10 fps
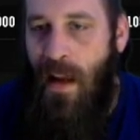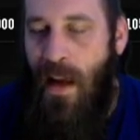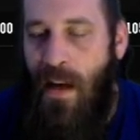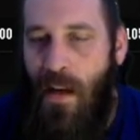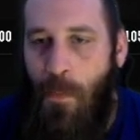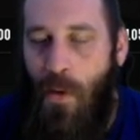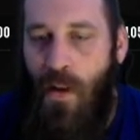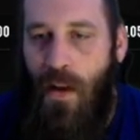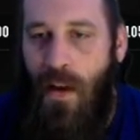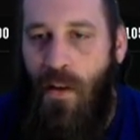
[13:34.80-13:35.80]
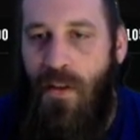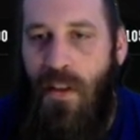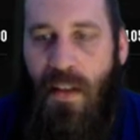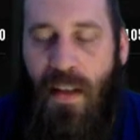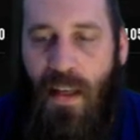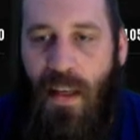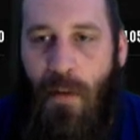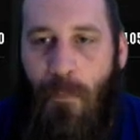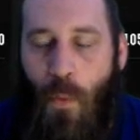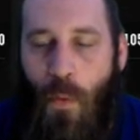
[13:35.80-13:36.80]
ended up pulling a
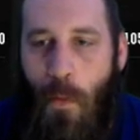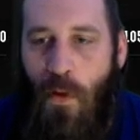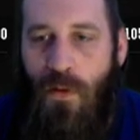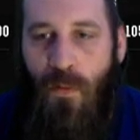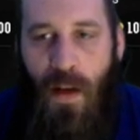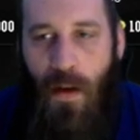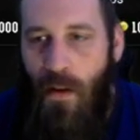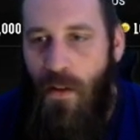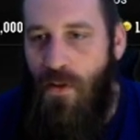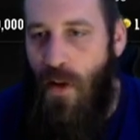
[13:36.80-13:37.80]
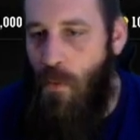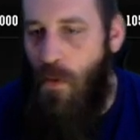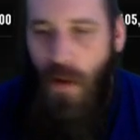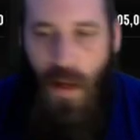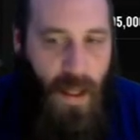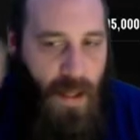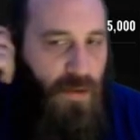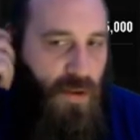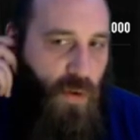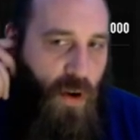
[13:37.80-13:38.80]
LTD for Most Feared, so I went on ahead
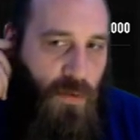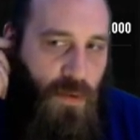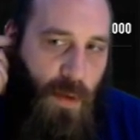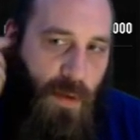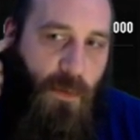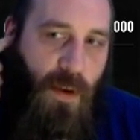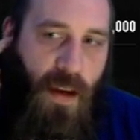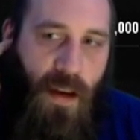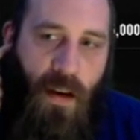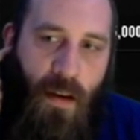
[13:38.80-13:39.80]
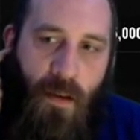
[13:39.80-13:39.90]
and sold off Sweet Feet.